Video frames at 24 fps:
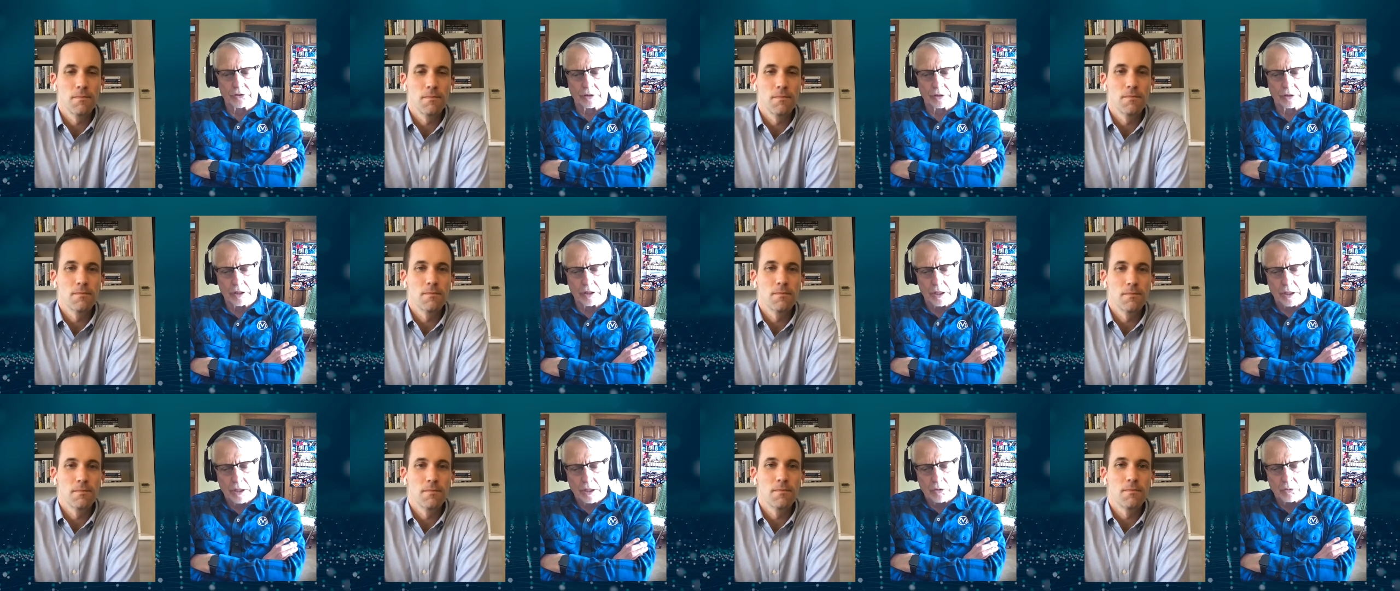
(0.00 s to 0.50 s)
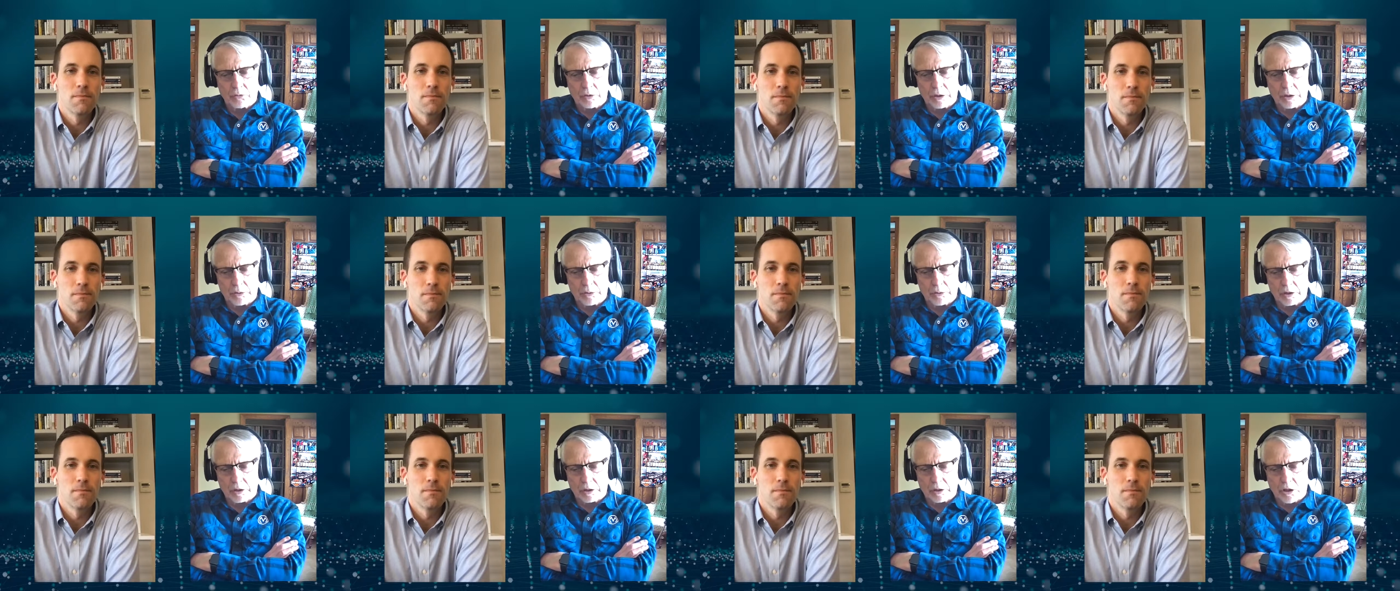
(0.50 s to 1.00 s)
Speaker 1: And we
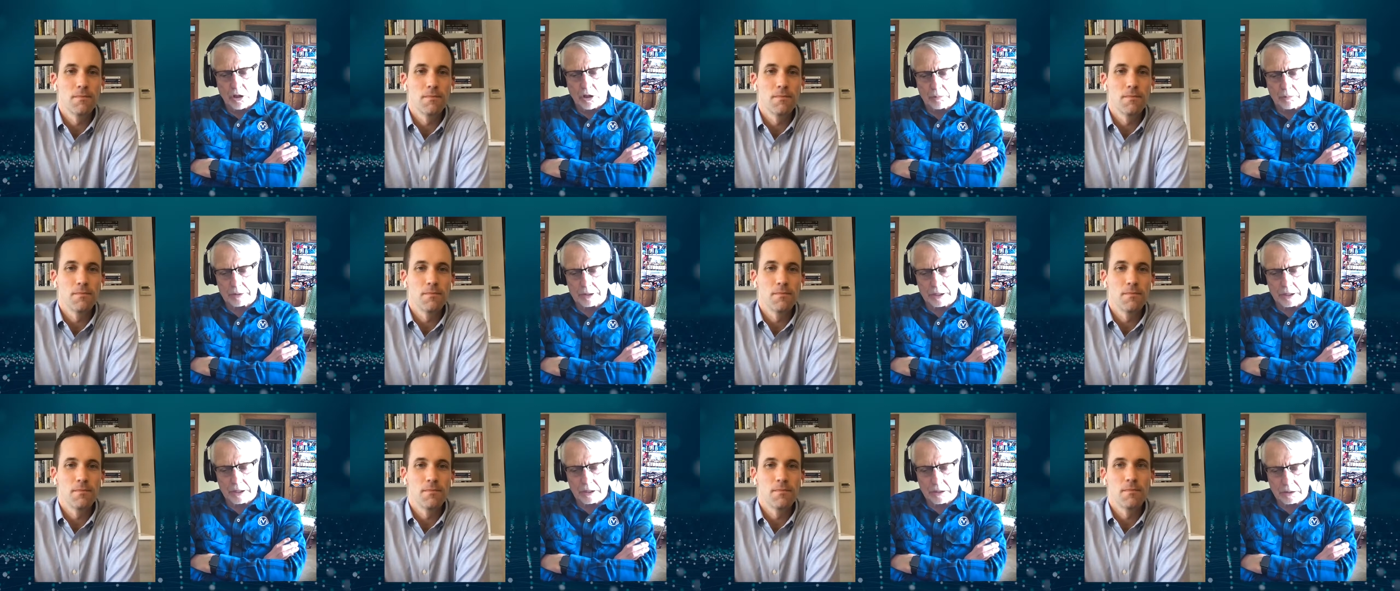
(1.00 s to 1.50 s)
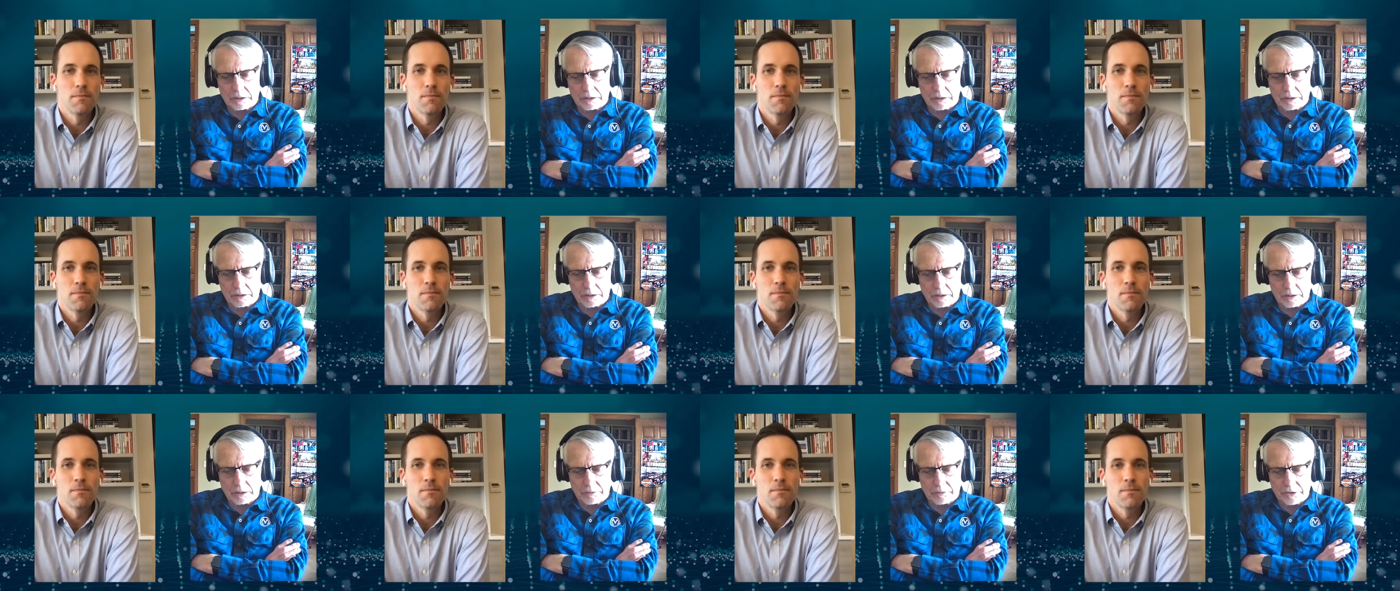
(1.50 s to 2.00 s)
were in Albany and,
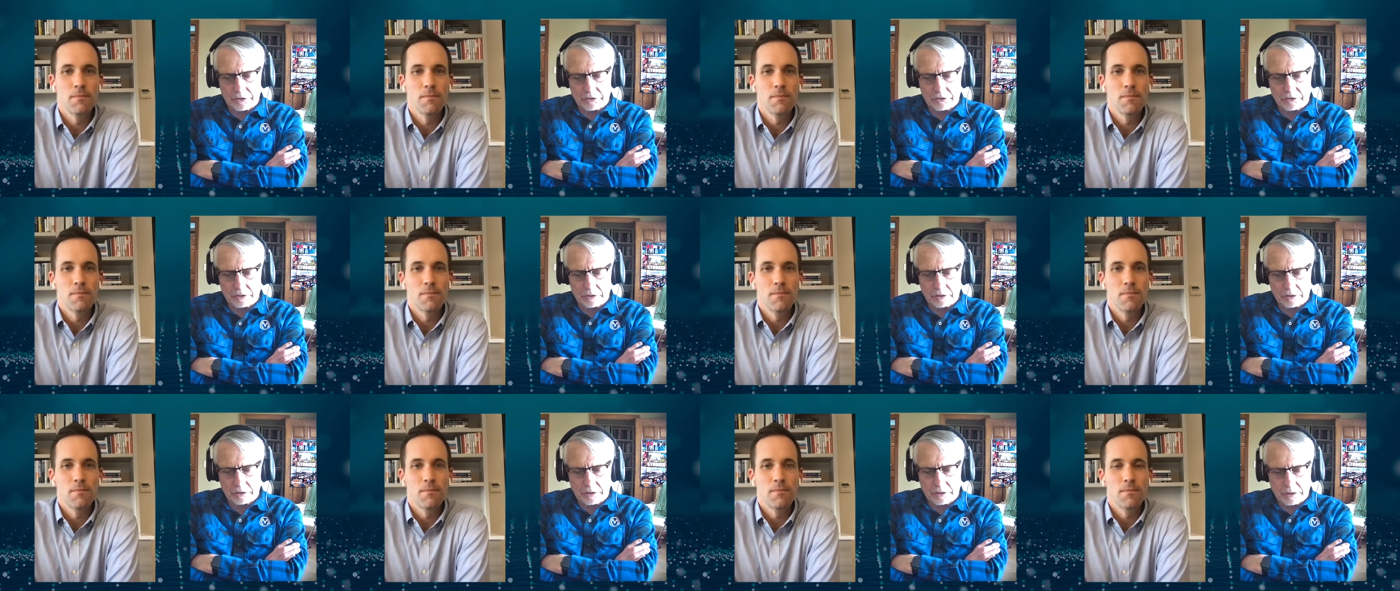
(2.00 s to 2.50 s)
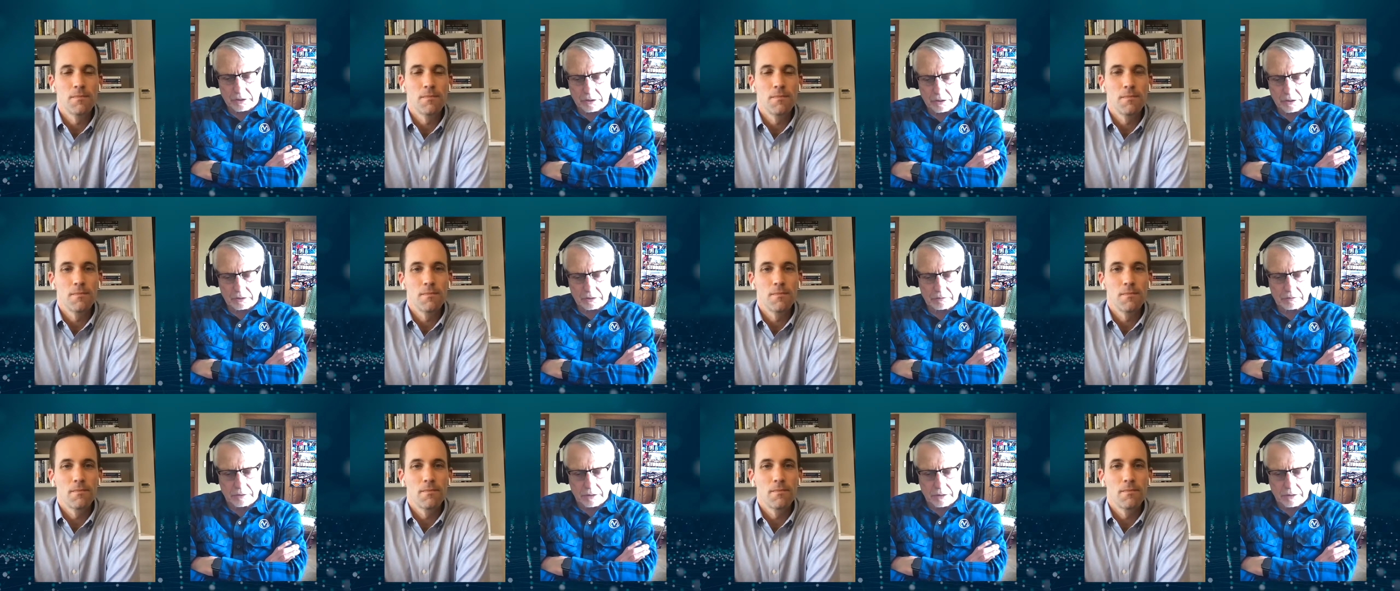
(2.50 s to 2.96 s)
and visited uh,